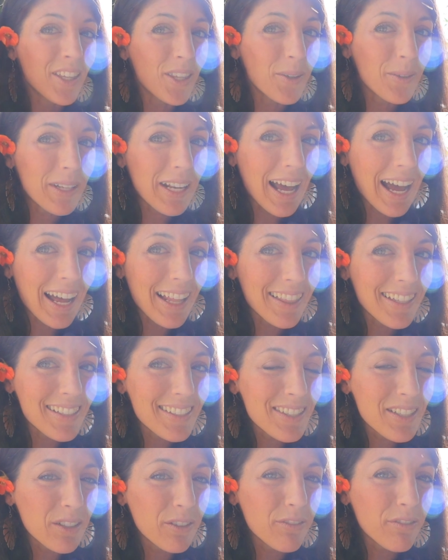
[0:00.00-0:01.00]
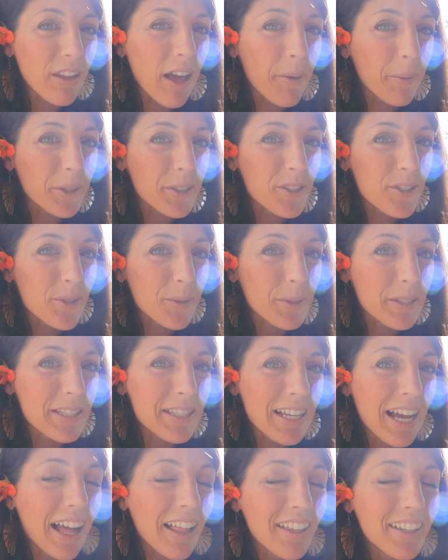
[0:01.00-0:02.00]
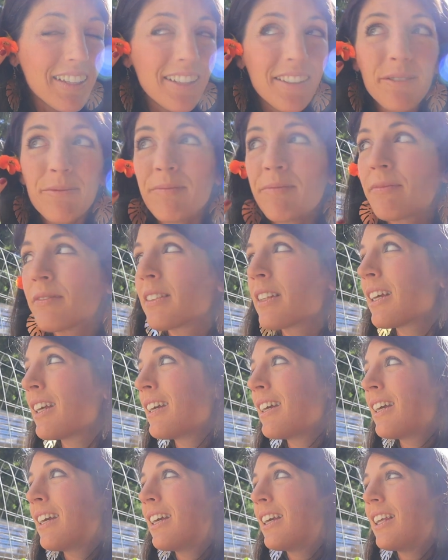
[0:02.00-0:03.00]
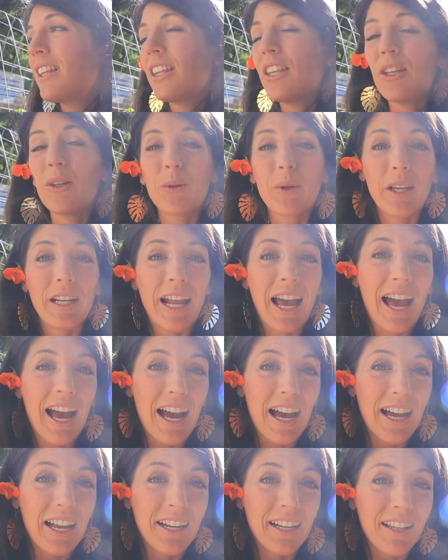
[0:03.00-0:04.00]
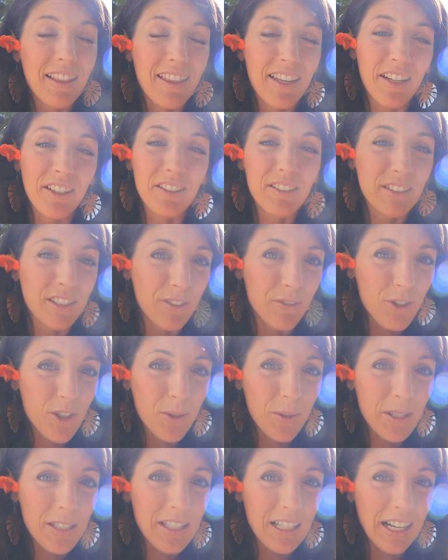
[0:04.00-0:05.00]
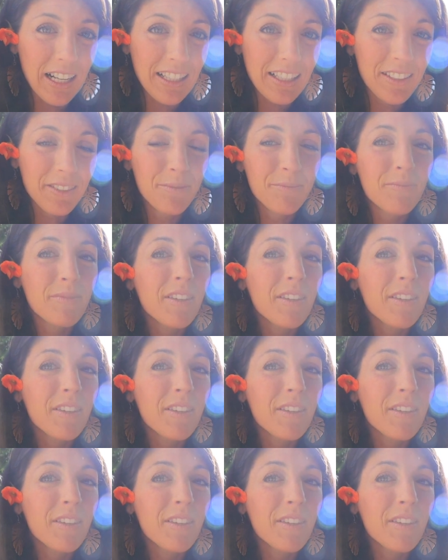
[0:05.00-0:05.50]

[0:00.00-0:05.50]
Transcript: You can add these little flowers to a salad. You can add their leaves to a salad.